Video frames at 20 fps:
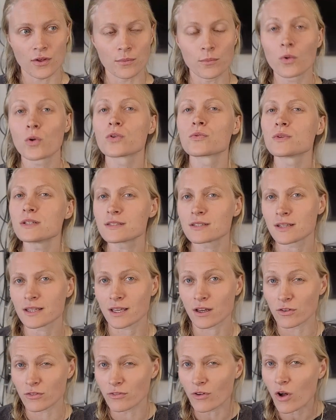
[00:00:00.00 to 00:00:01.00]
more recently
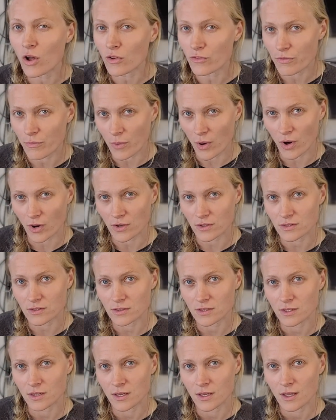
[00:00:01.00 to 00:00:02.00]
evolved
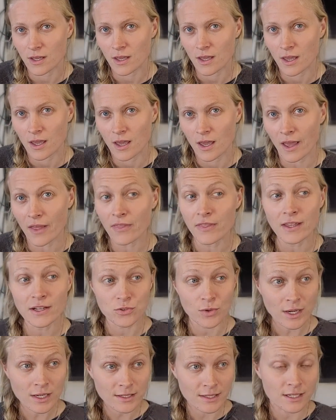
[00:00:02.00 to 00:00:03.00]
parts. And they
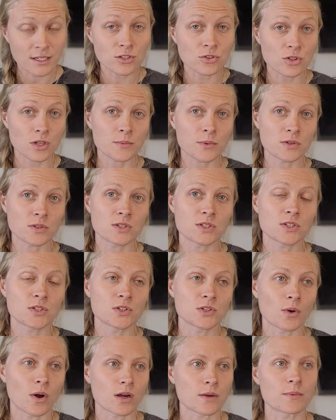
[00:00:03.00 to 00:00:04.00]
directly contribute
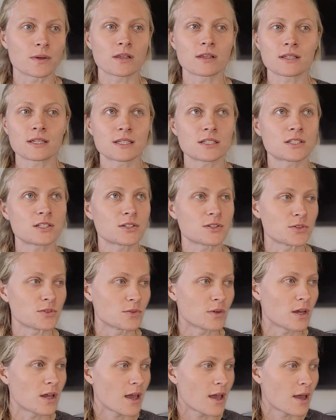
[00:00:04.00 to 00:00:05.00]
to our ability
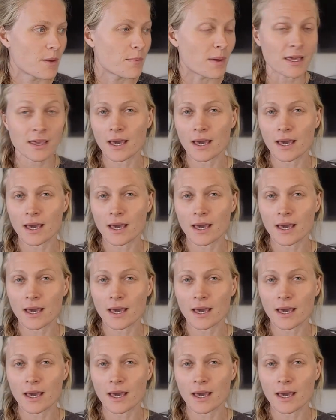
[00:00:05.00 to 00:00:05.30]
to make